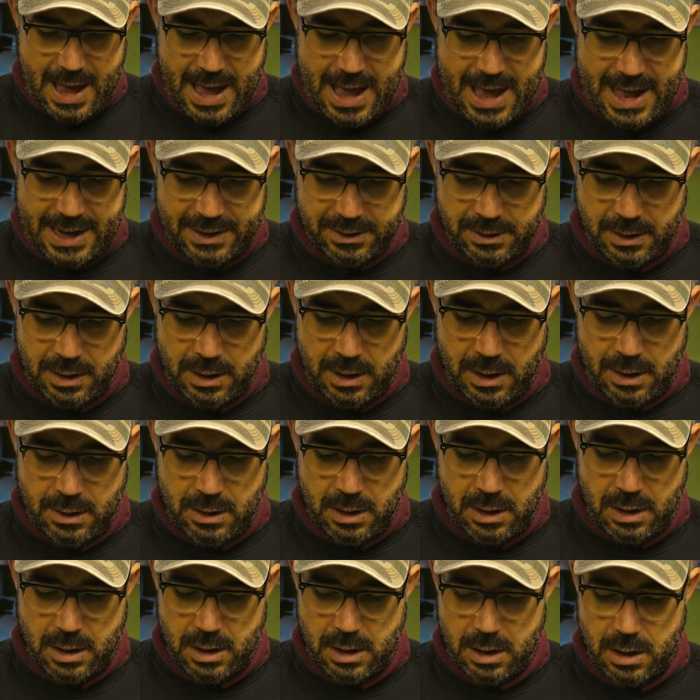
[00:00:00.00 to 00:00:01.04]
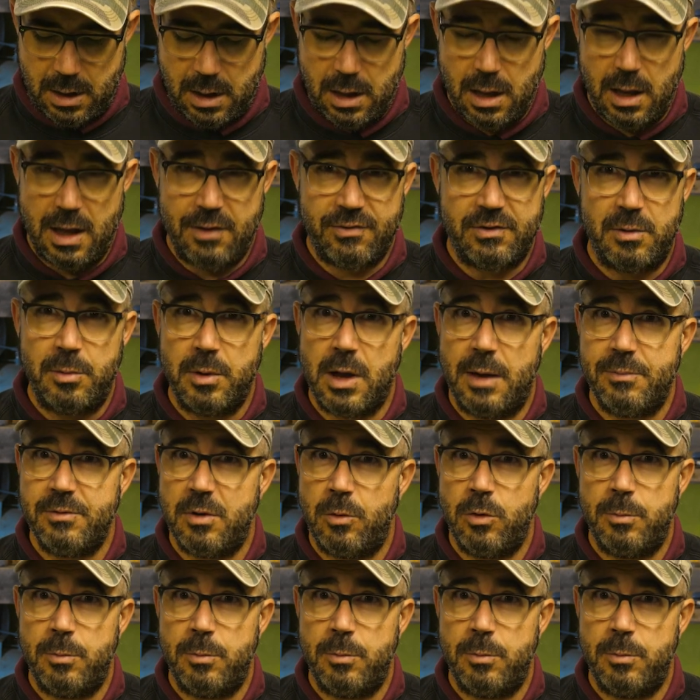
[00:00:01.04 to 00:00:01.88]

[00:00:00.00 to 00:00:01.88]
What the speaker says: And if someone comes